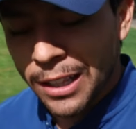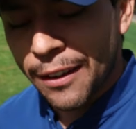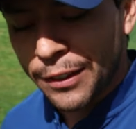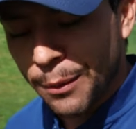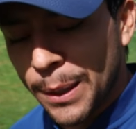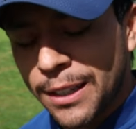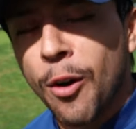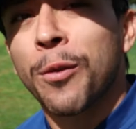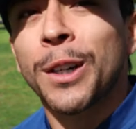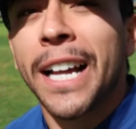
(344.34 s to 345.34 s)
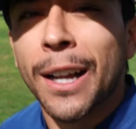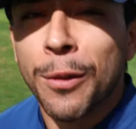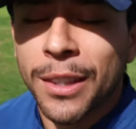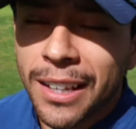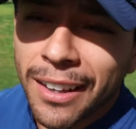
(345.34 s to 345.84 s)
I left them in overnight
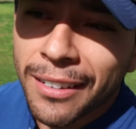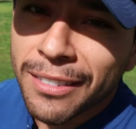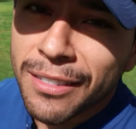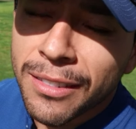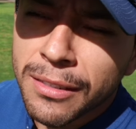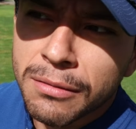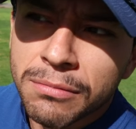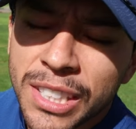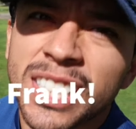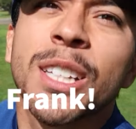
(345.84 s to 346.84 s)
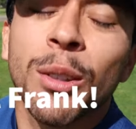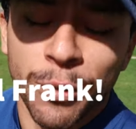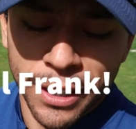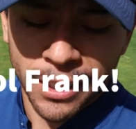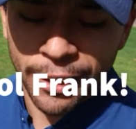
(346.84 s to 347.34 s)
with distilled
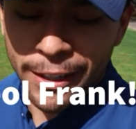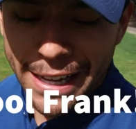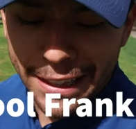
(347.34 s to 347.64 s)
vinegar,